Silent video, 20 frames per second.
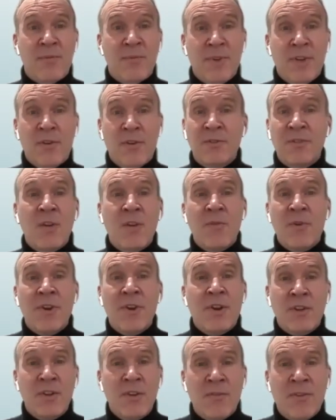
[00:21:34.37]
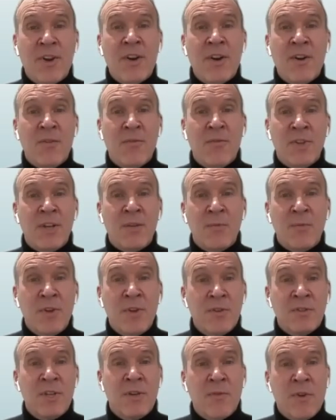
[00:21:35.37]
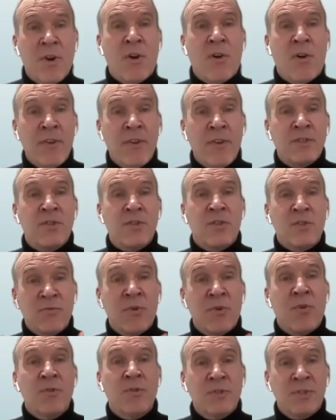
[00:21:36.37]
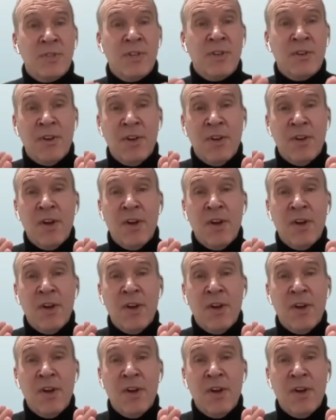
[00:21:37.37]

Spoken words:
because they were not aware of that, because they were always just focusing